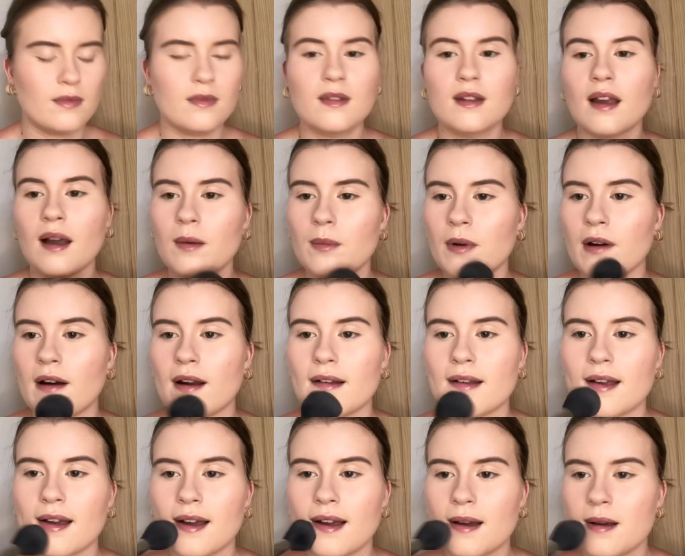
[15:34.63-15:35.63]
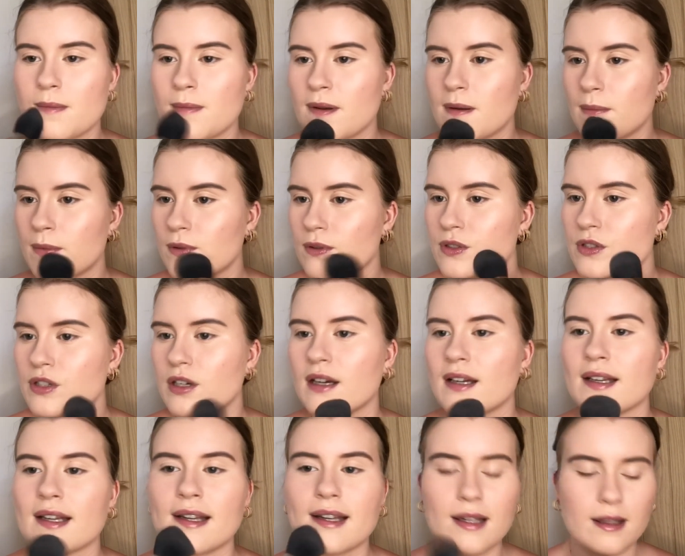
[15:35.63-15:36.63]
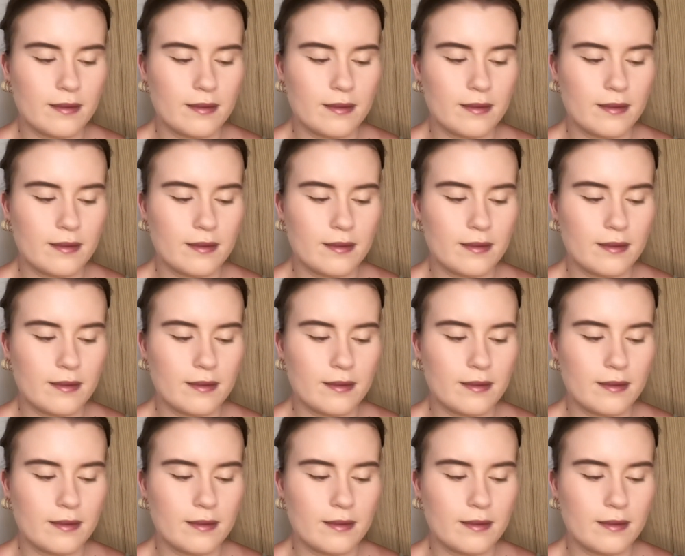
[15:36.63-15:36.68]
and where I get a bit more shiny.